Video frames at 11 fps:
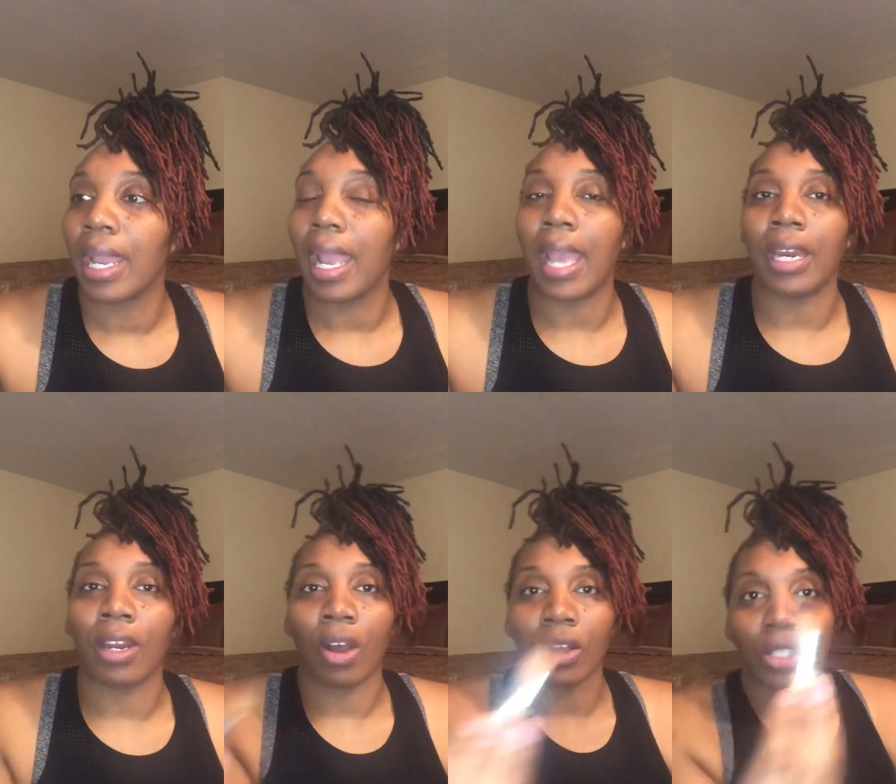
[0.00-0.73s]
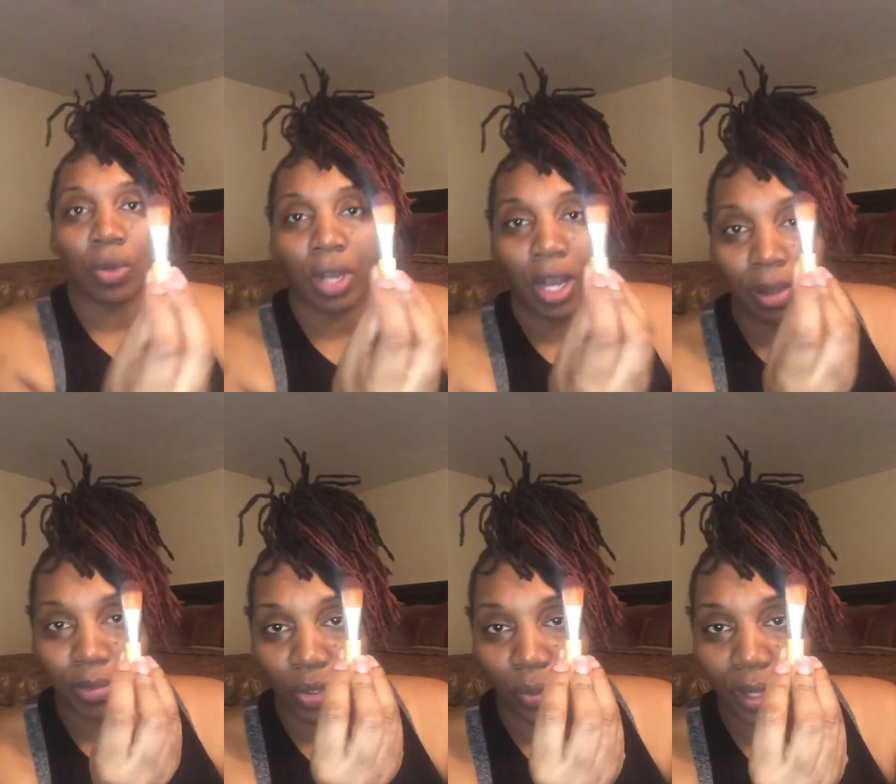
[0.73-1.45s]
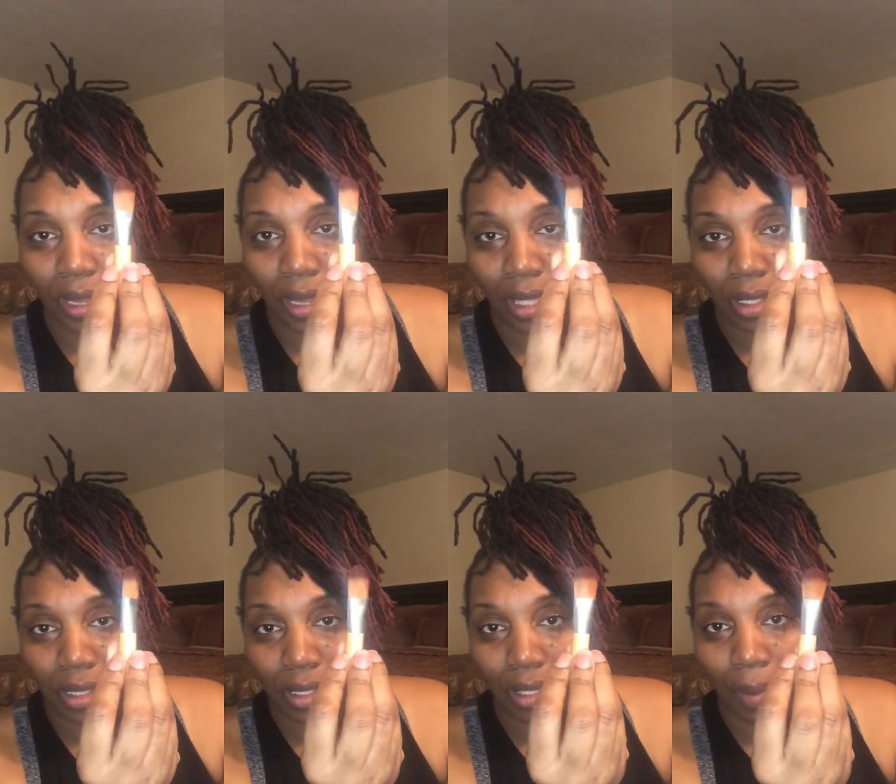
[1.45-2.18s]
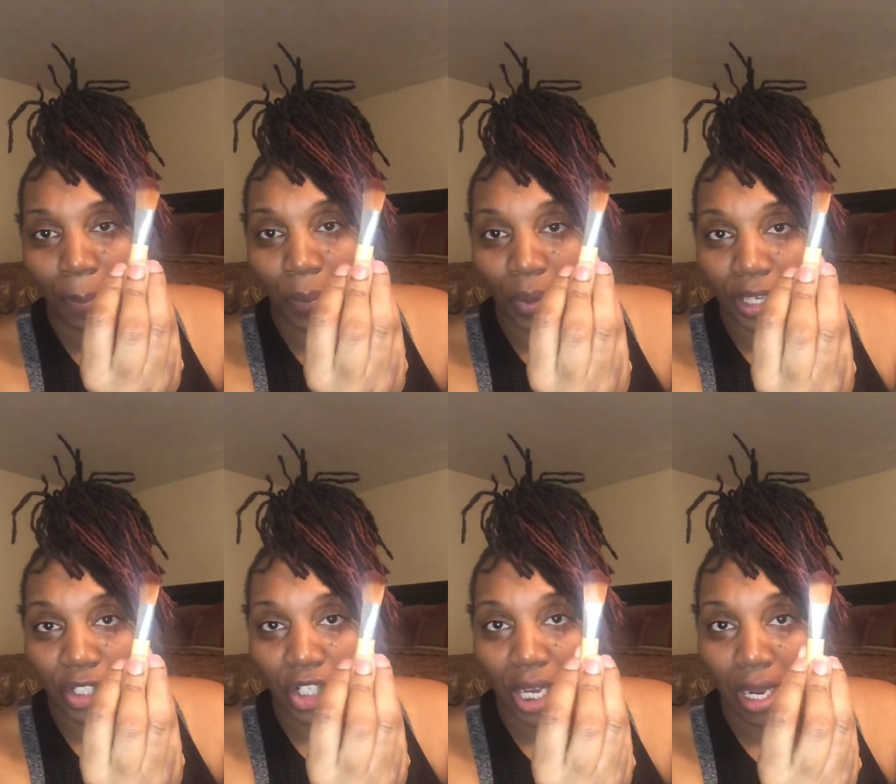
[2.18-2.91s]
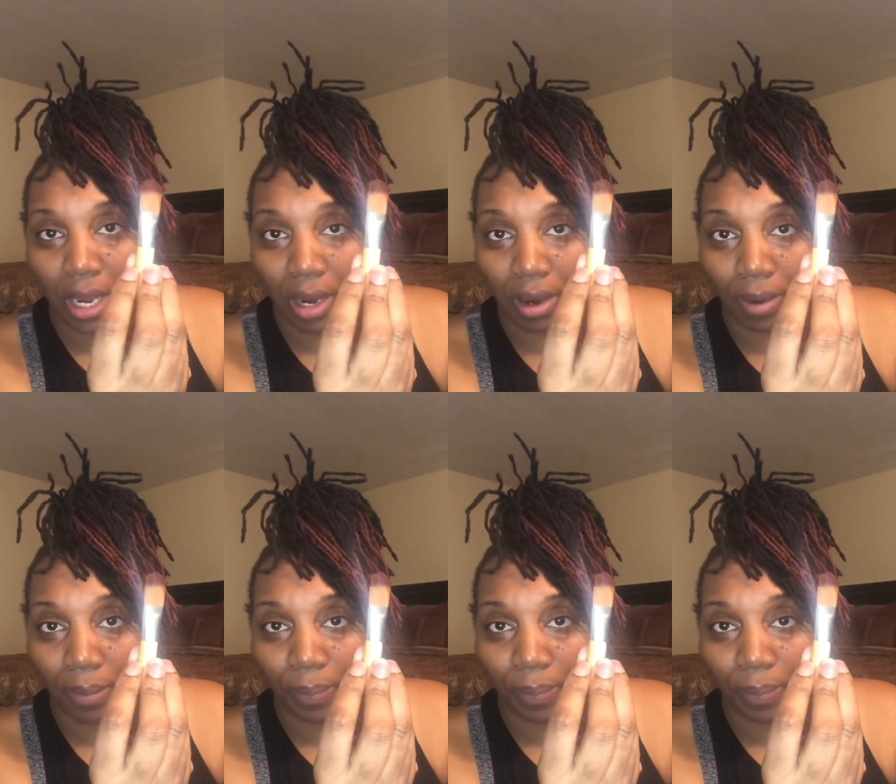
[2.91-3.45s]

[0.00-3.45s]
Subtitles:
And it also comes with this brush here.